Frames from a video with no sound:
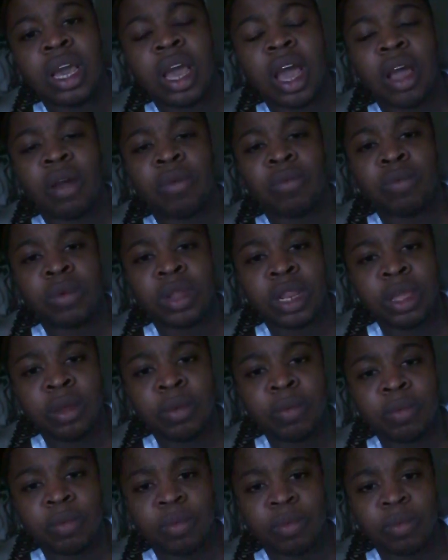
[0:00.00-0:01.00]
I
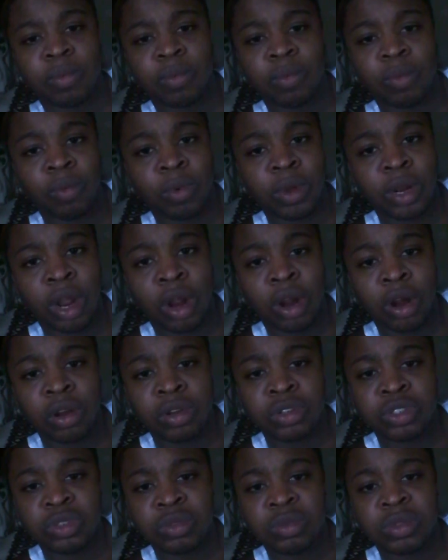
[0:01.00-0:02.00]
really would
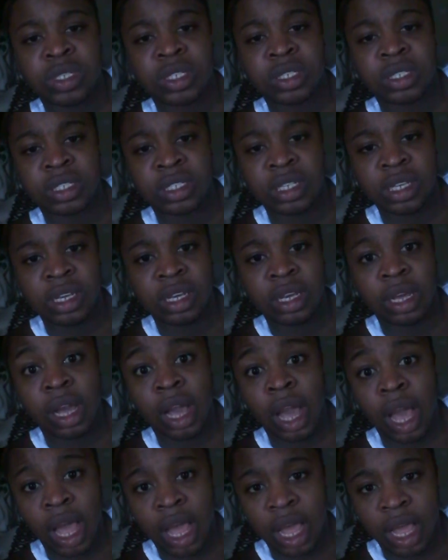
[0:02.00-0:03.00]
urge you to seek
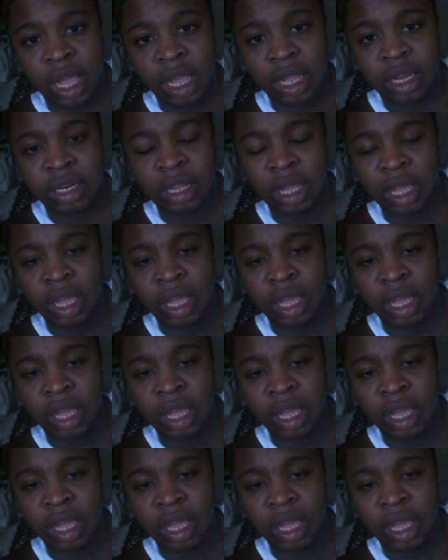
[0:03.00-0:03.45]
God